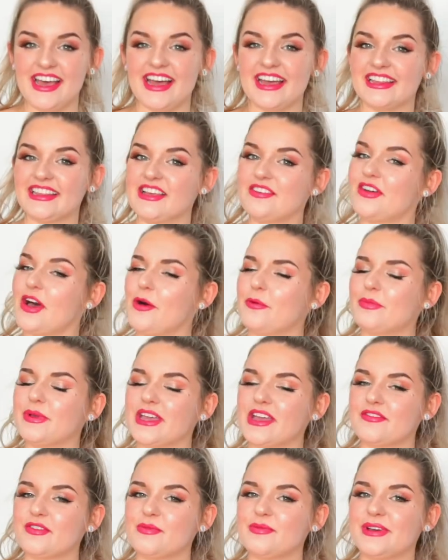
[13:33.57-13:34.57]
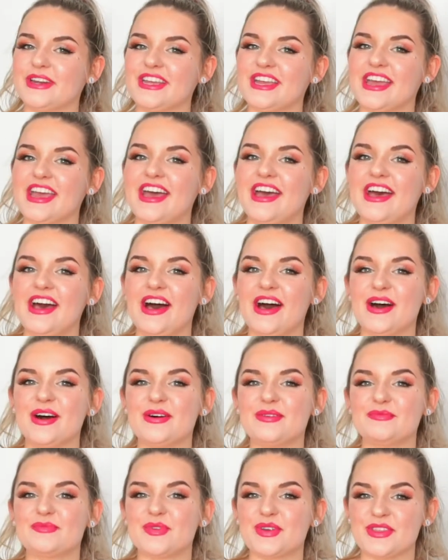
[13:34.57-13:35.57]
I love helping everybody
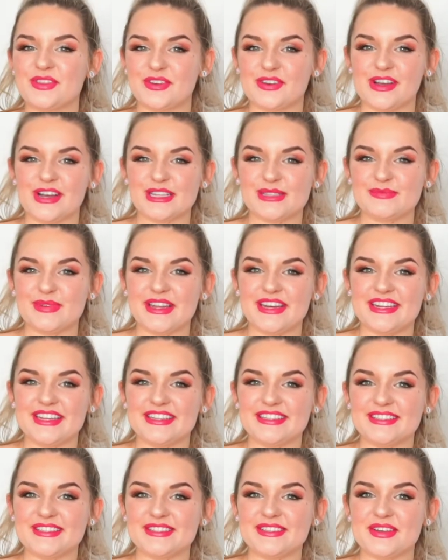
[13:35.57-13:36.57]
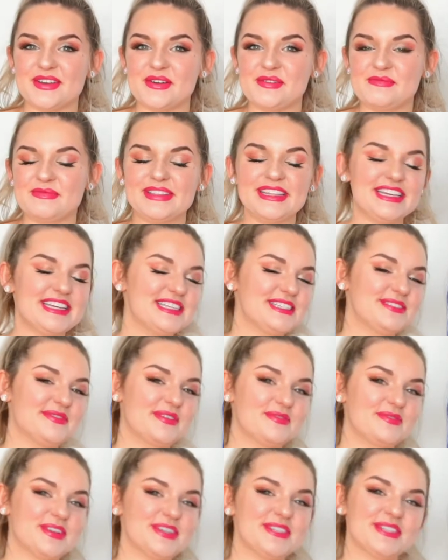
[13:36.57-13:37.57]
with their cosplay needs, so please
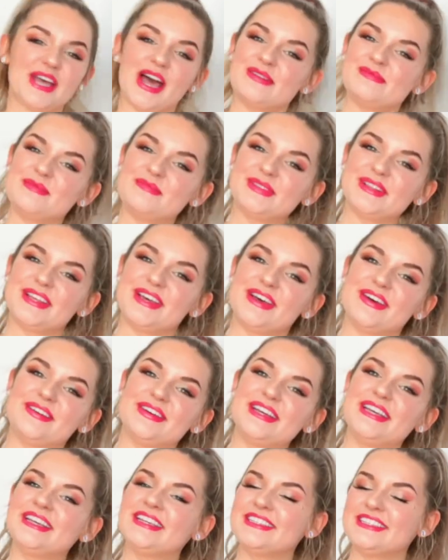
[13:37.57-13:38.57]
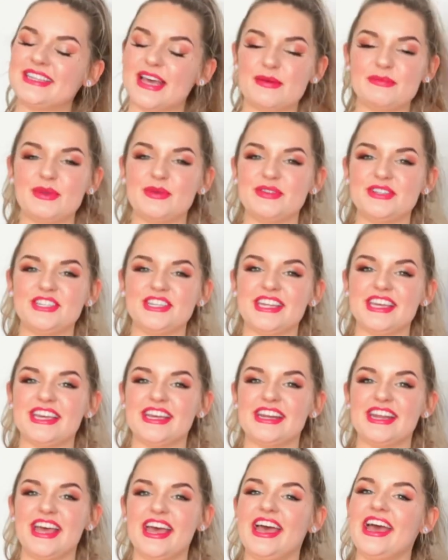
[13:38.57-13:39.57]
feel free to comment below, tell me what you
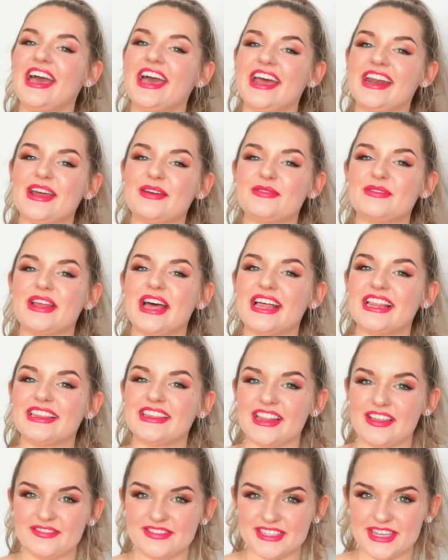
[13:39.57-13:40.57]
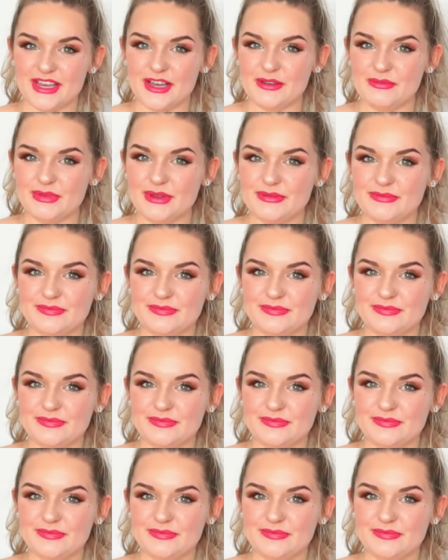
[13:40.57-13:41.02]
need, and I would love to help.